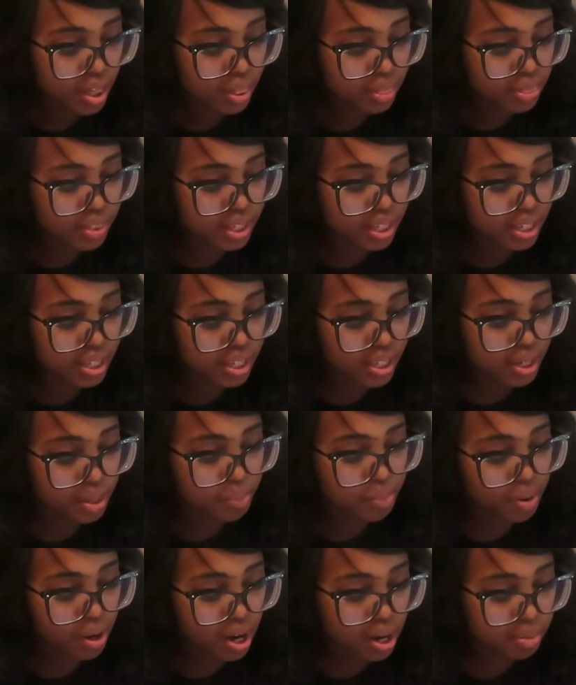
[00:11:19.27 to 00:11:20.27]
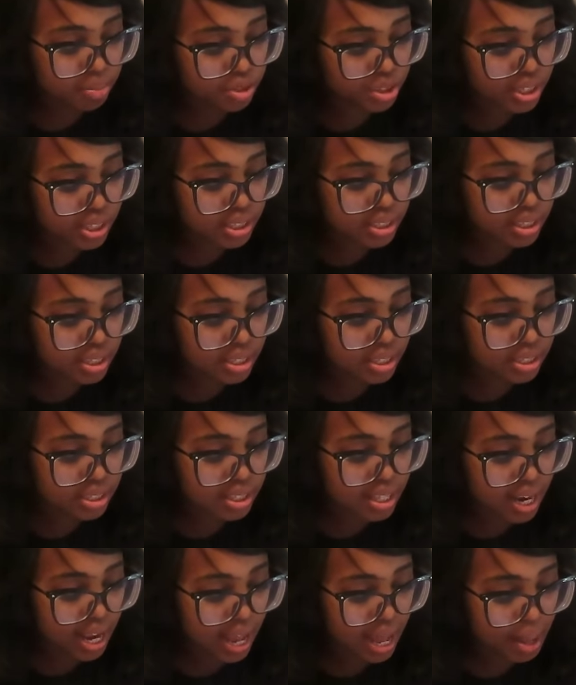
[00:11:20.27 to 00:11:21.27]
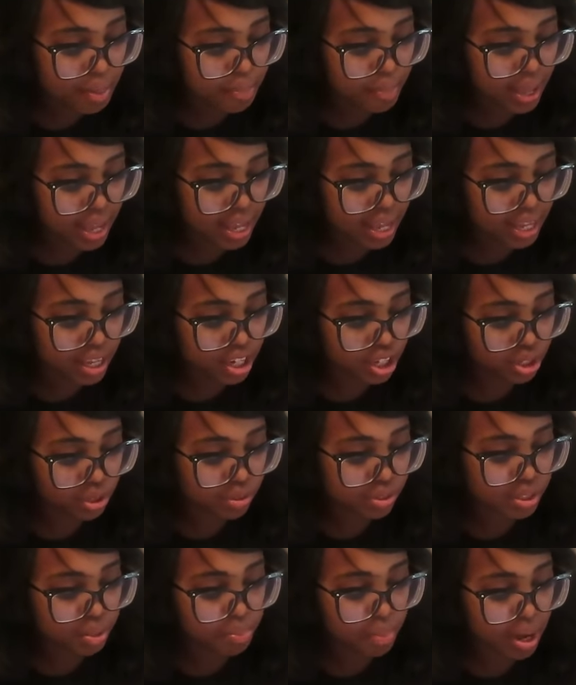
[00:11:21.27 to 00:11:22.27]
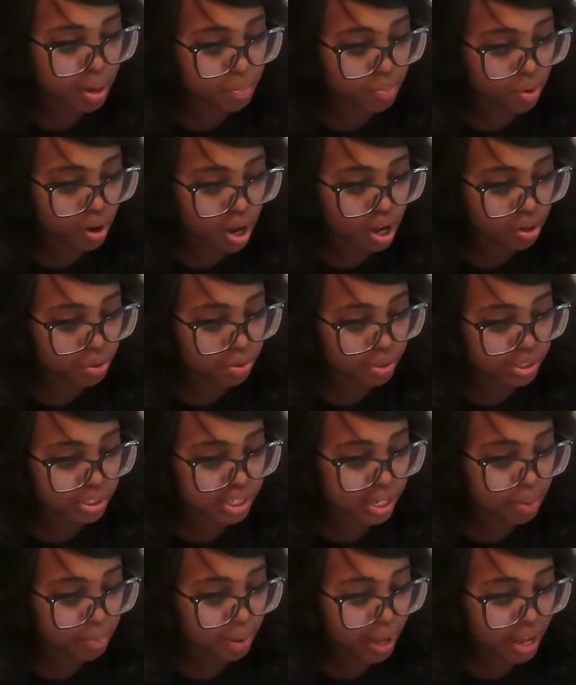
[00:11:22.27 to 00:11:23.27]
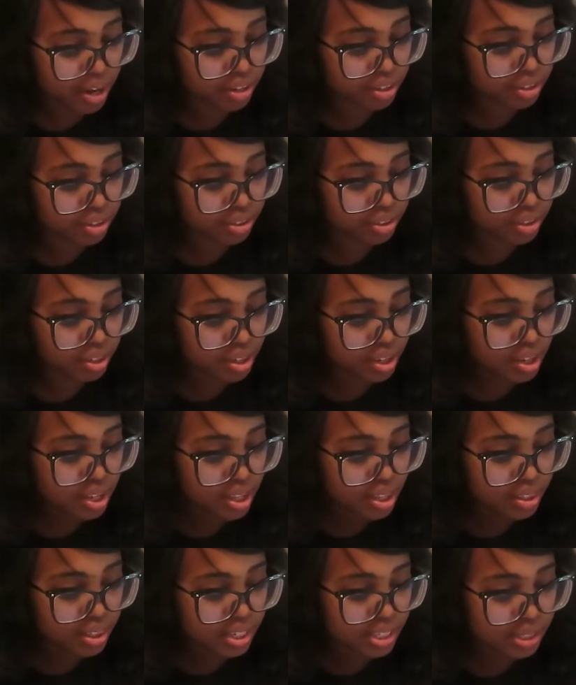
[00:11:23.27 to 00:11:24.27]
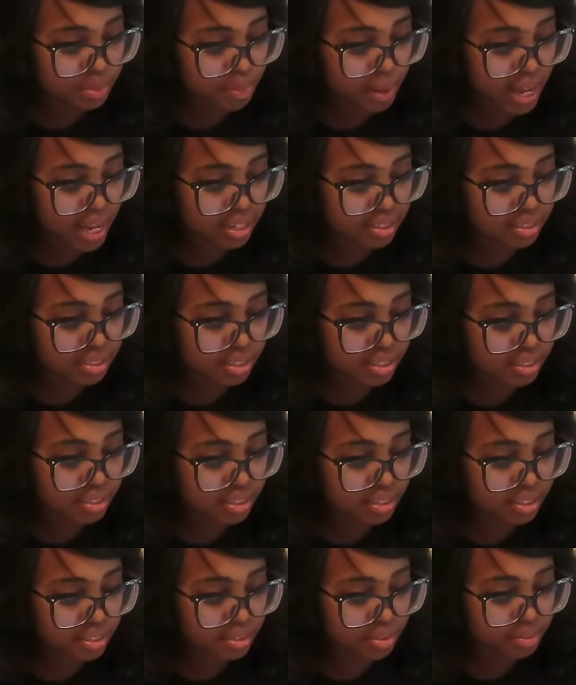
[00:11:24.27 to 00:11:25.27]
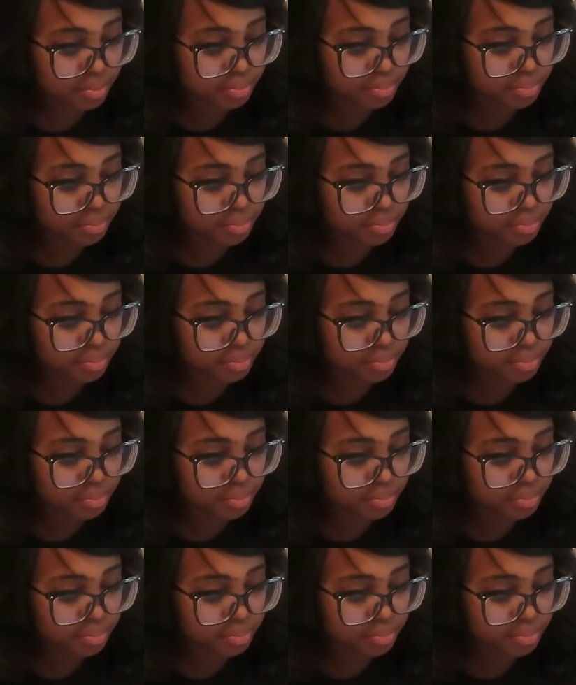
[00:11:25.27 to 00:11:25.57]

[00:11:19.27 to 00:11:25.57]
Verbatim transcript: the prom dresses that I made using my bra corset pattern this past season.